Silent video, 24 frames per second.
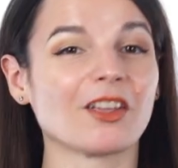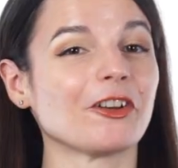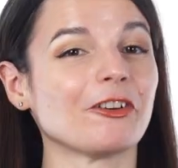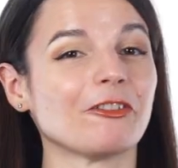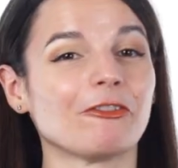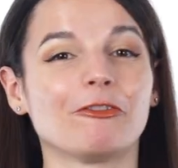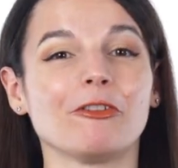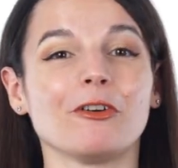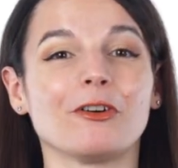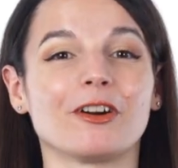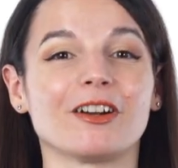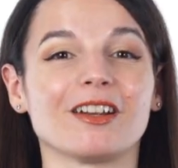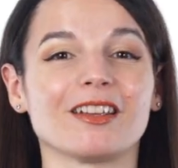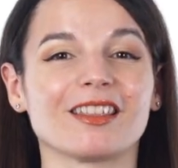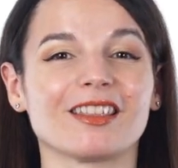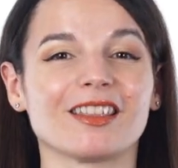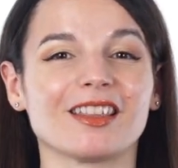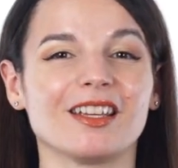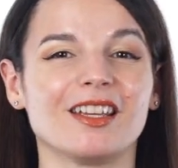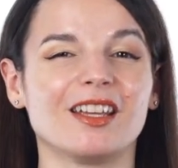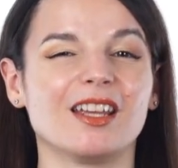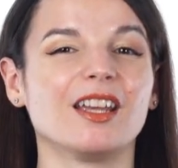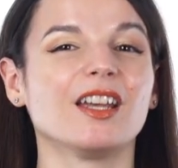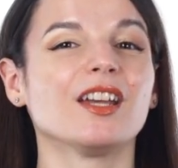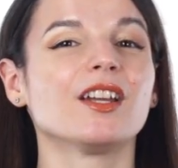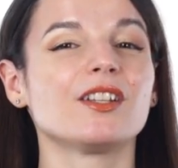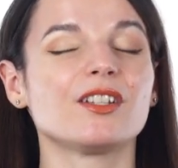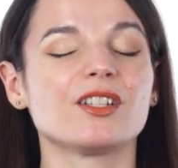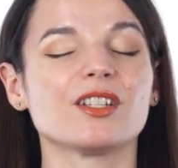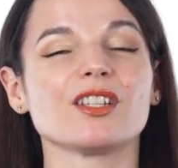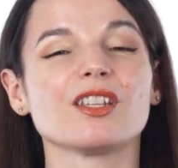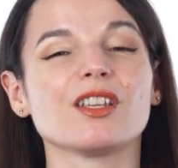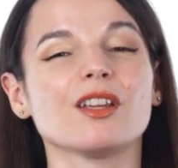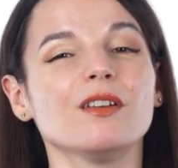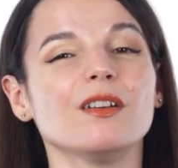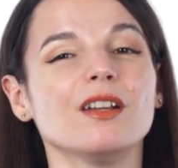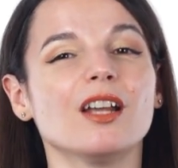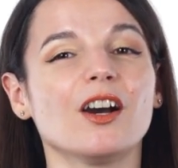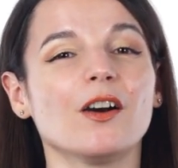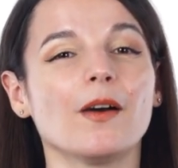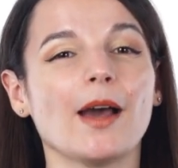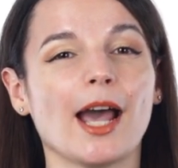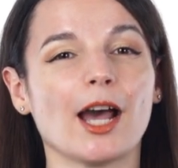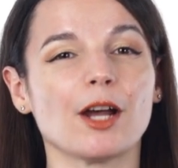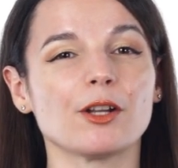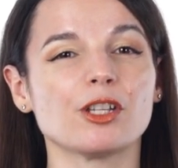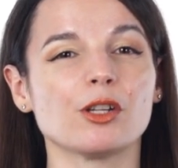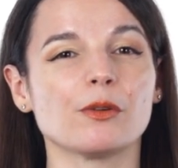Fourth, do you know
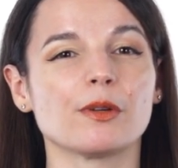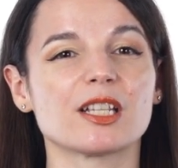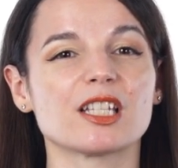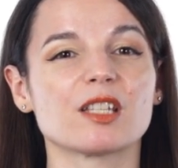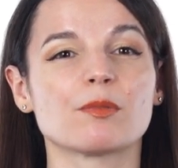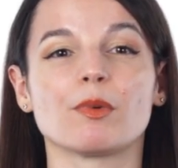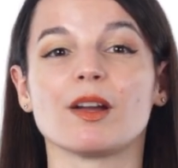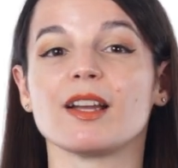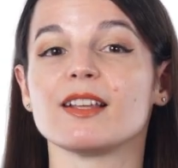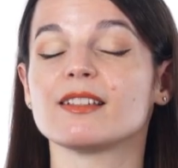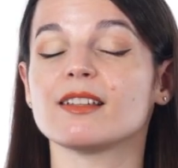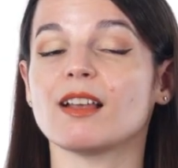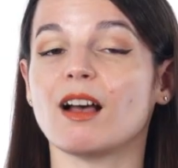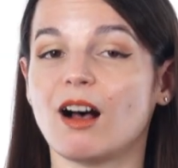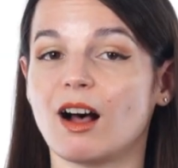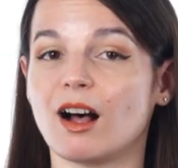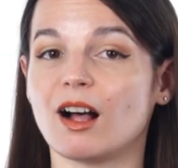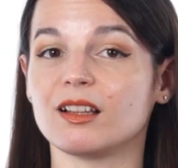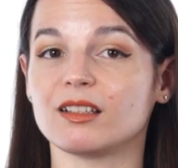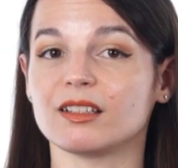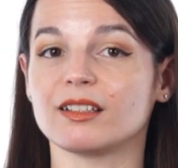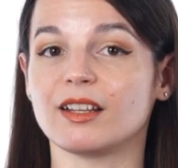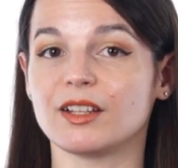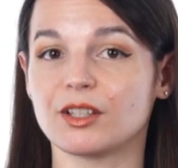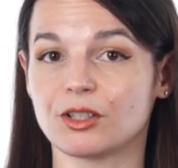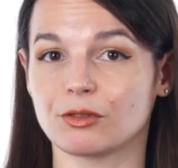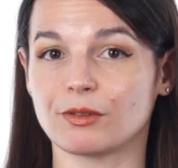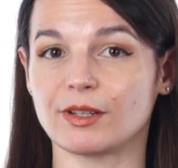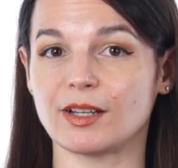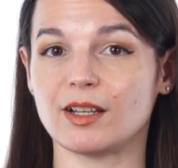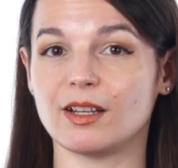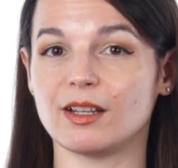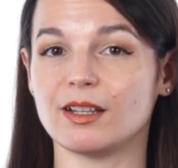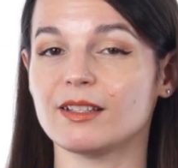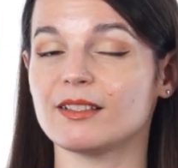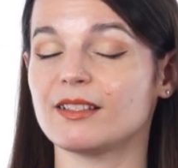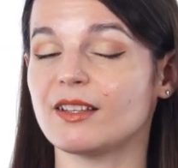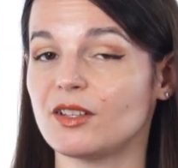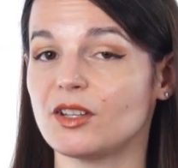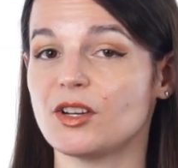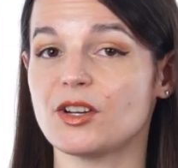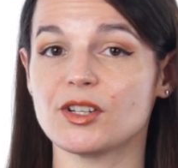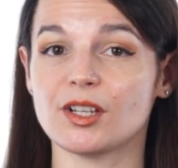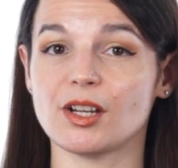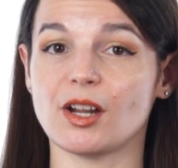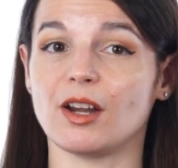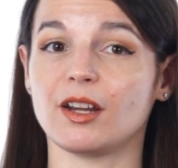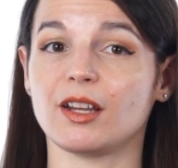how to express holiday greetings in
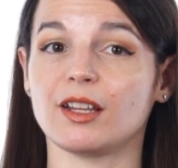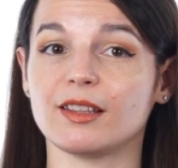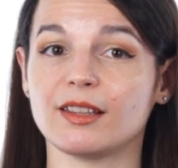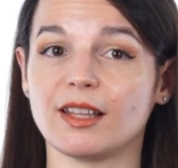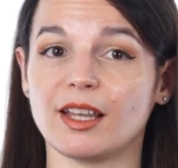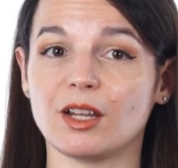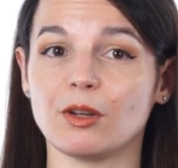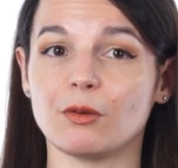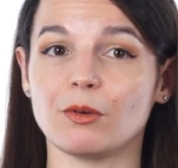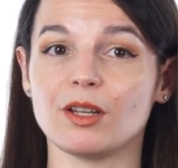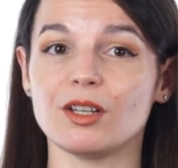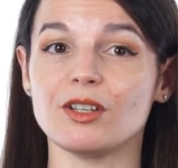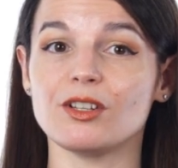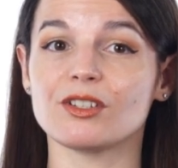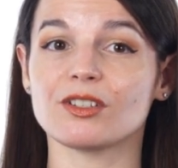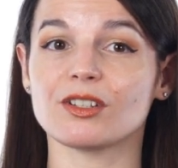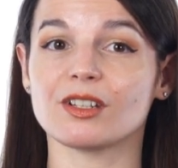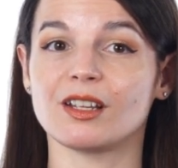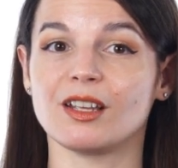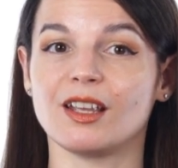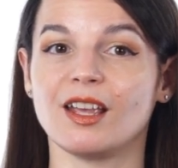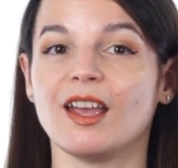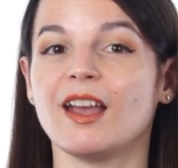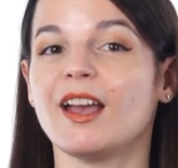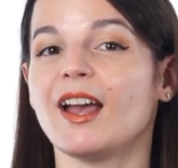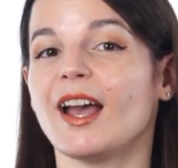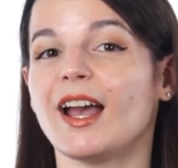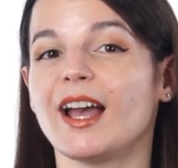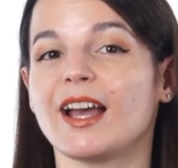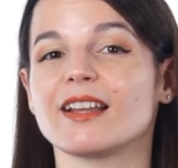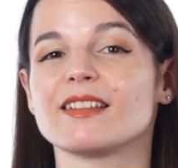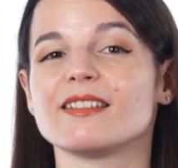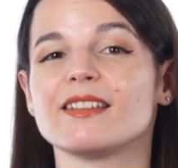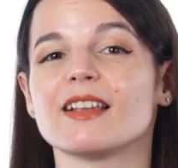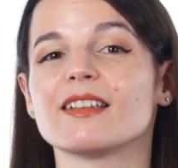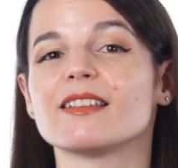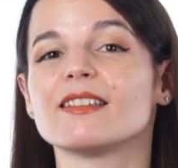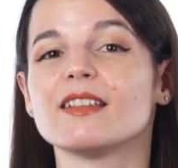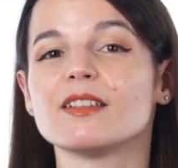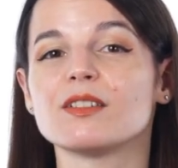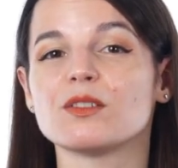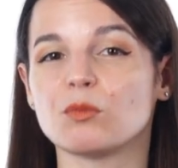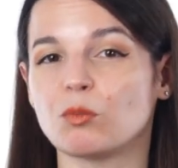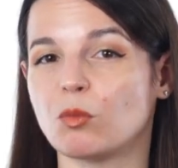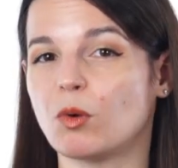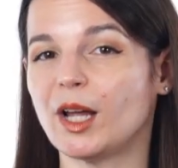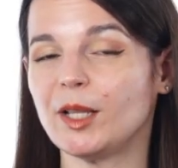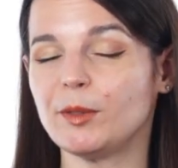your target language? Access this
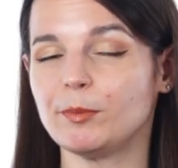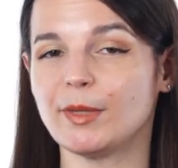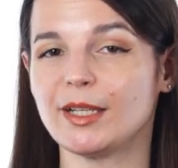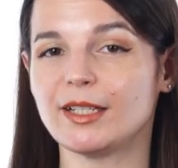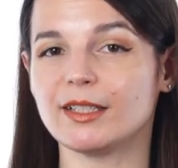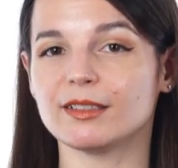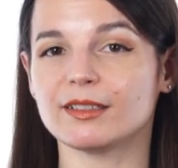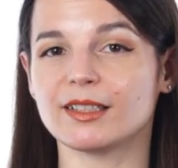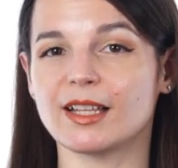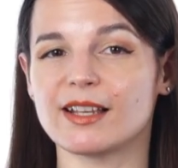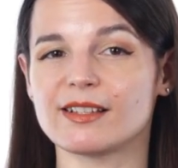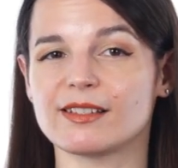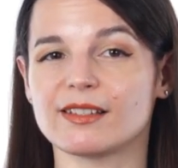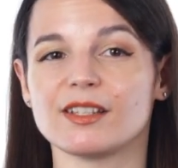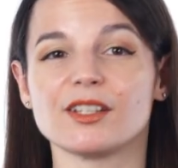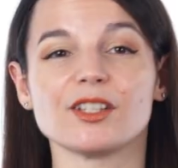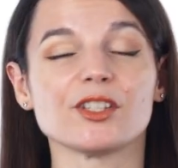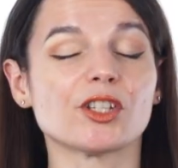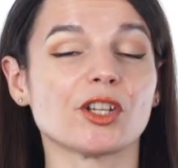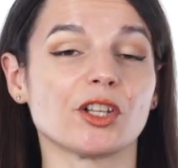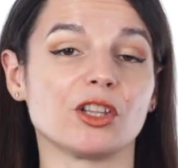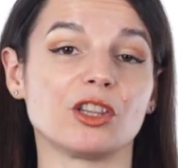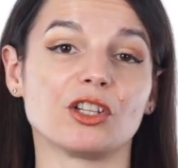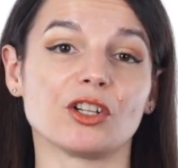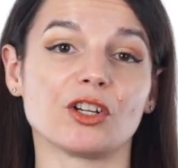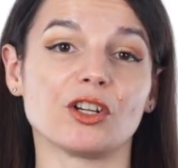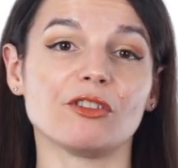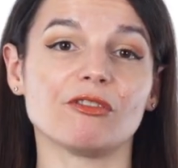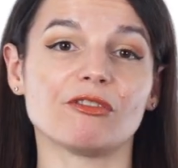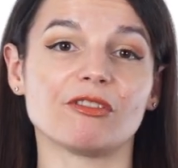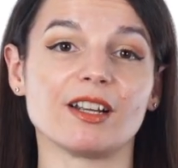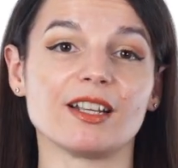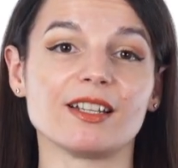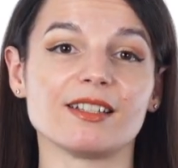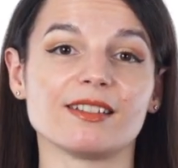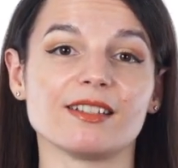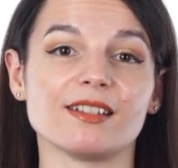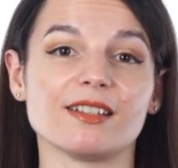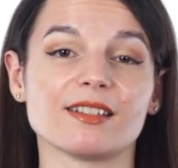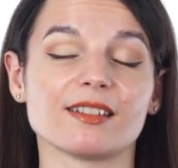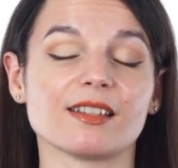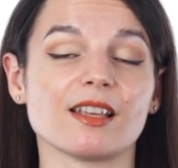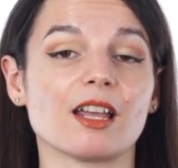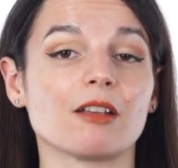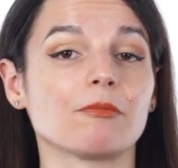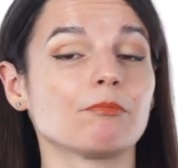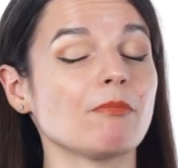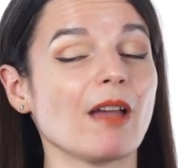one-minute lesson to learn phrases
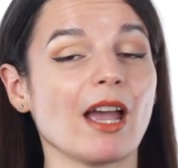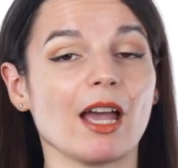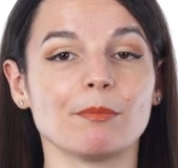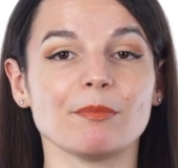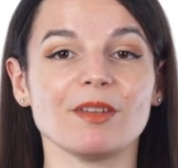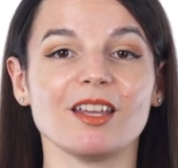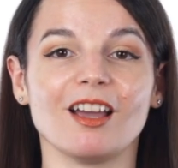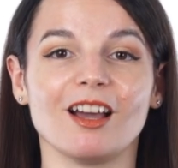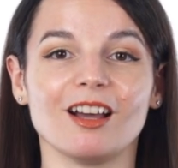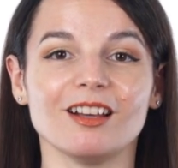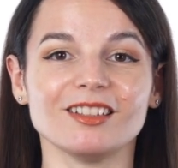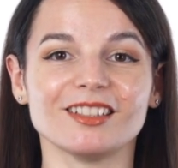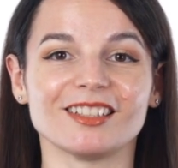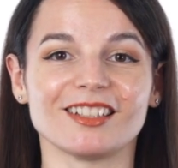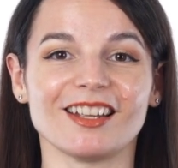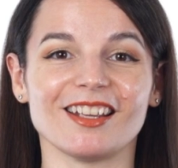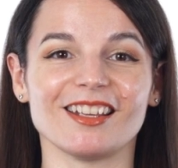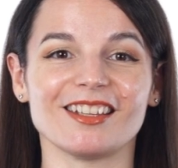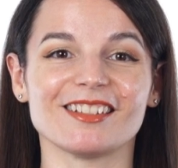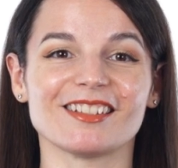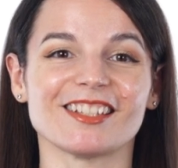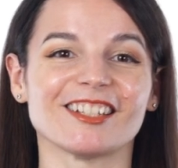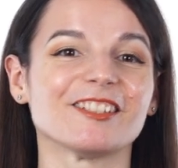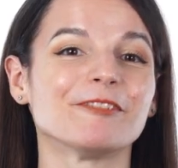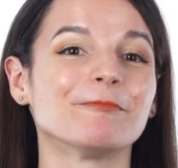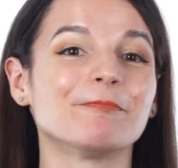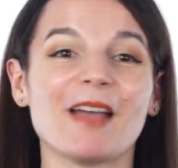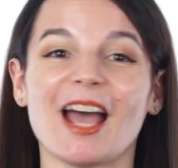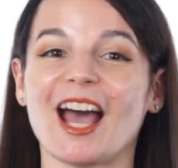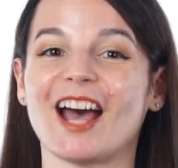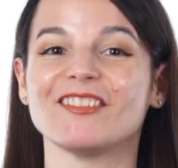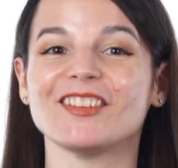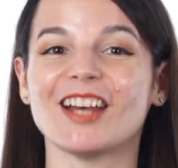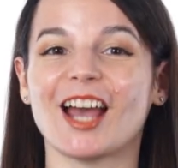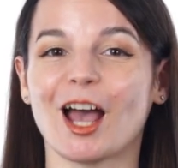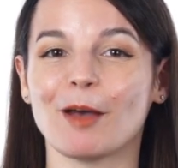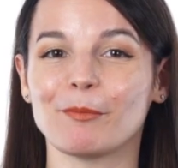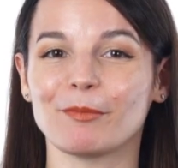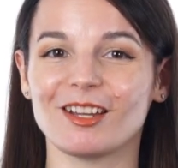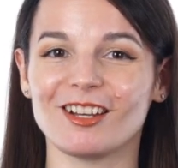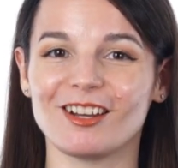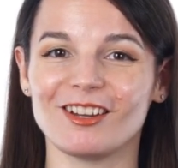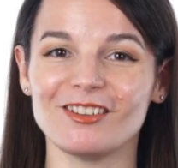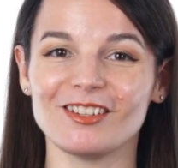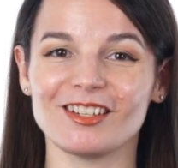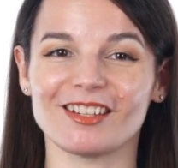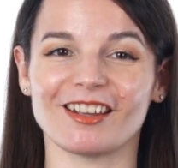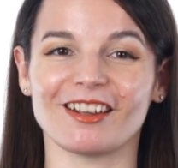like happy holidays and have a happy
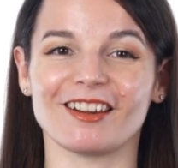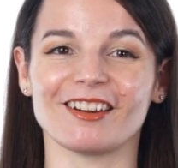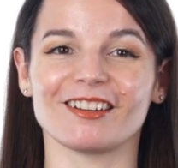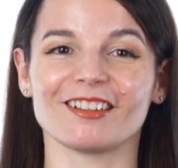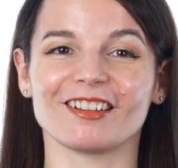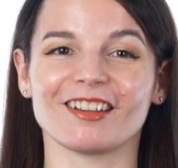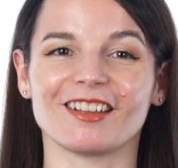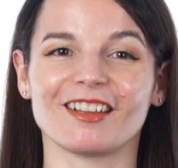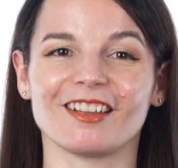new year.